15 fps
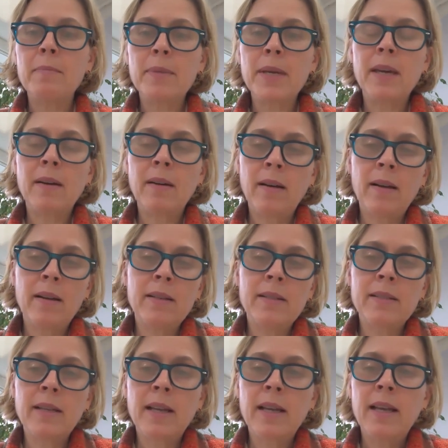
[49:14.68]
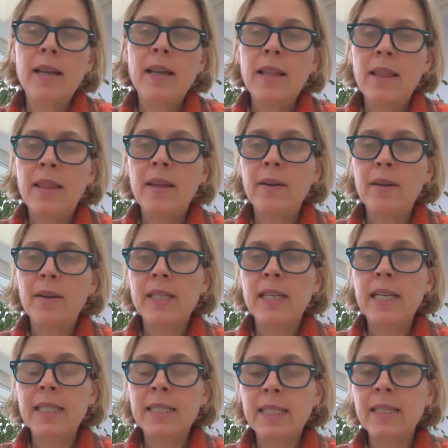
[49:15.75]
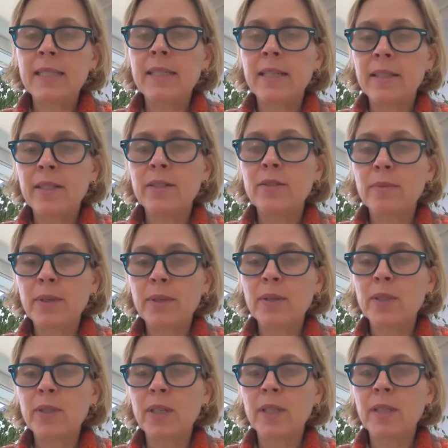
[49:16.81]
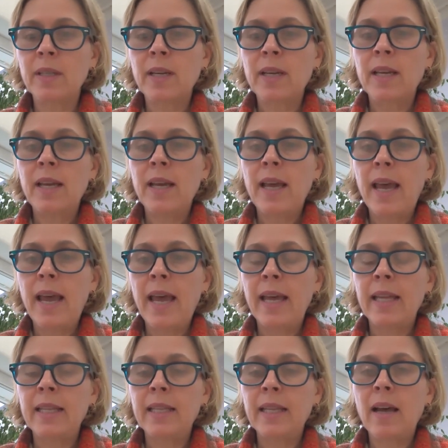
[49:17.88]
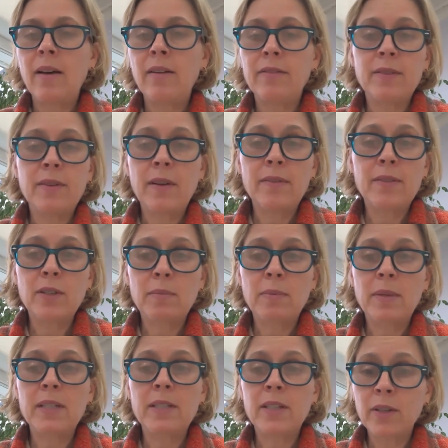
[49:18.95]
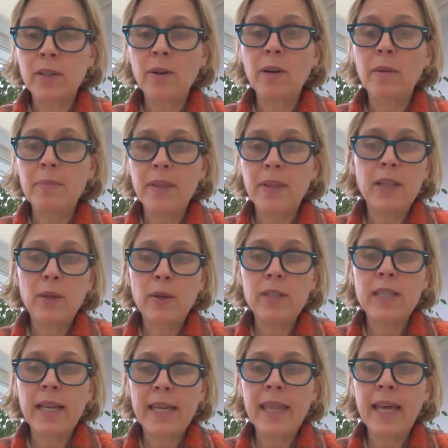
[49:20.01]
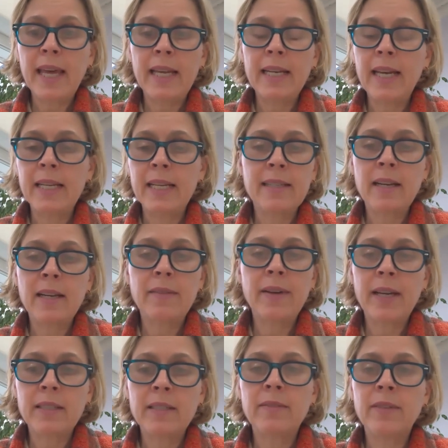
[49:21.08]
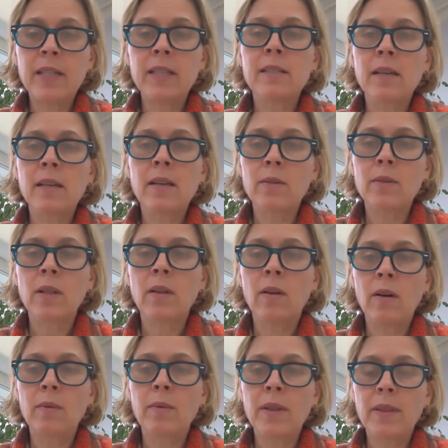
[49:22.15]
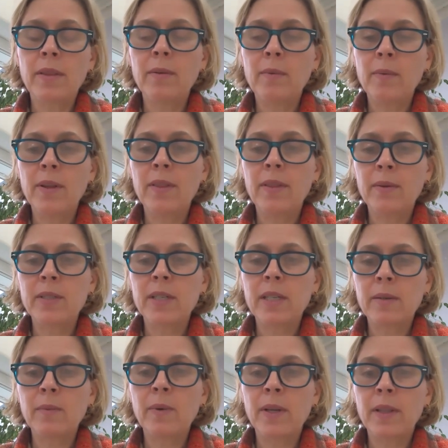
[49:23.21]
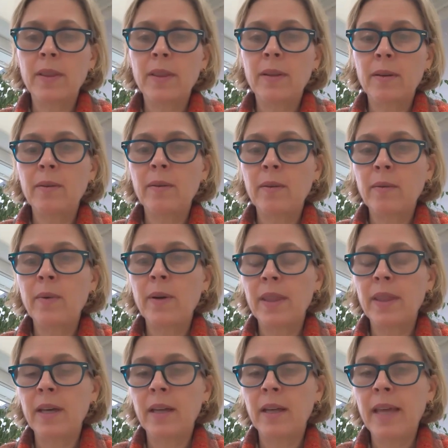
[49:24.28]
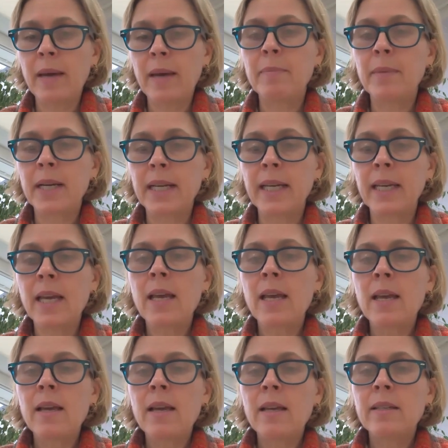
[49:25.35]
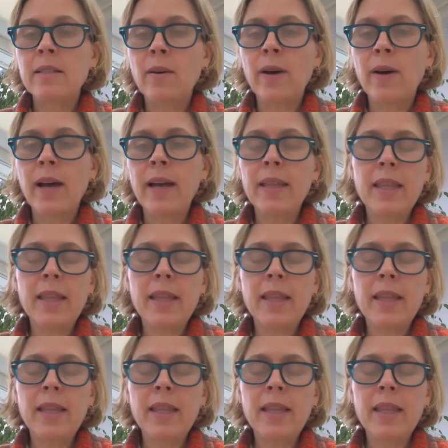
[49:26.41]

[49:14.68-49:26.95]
because there is an existing distribution and of surplus in Europe that looks like that, and a set of activities that goes along with that money. So